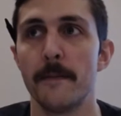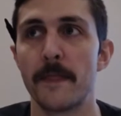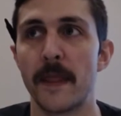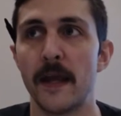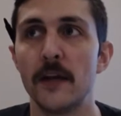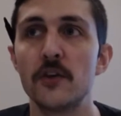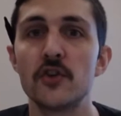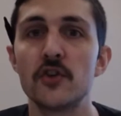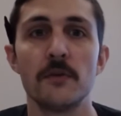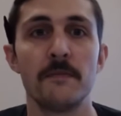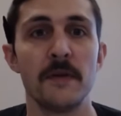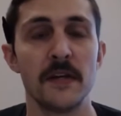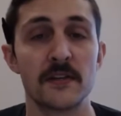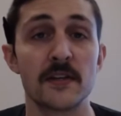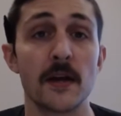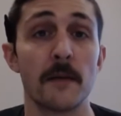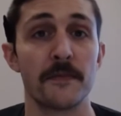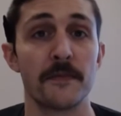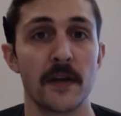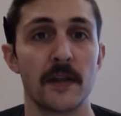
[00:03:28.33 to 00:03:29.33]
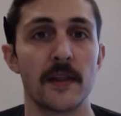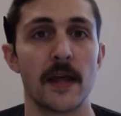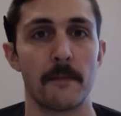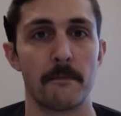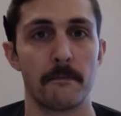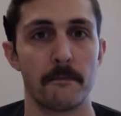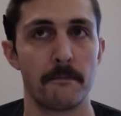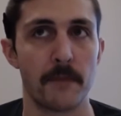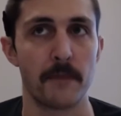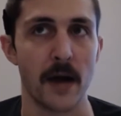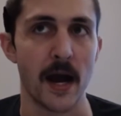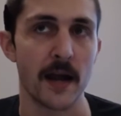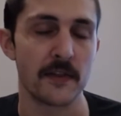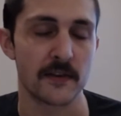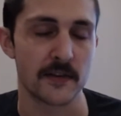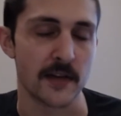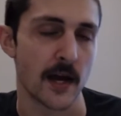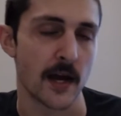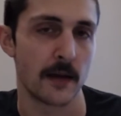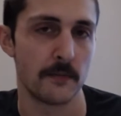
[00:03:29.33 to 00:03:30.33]
it should be something that by the
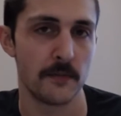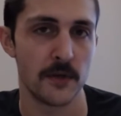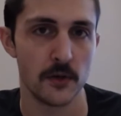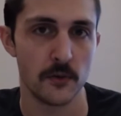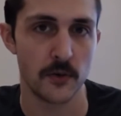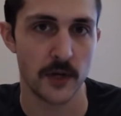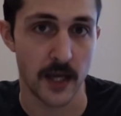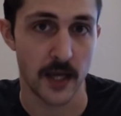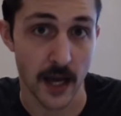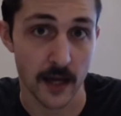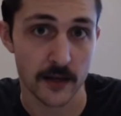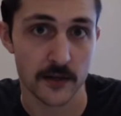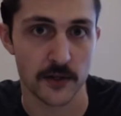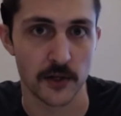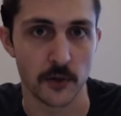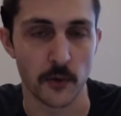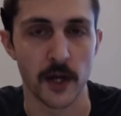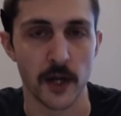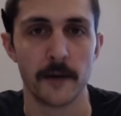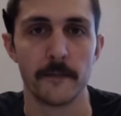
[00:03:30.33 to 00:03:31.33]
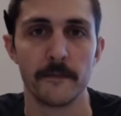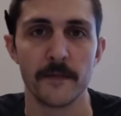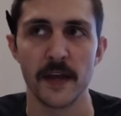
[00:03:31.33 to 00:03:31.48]
time you get to it,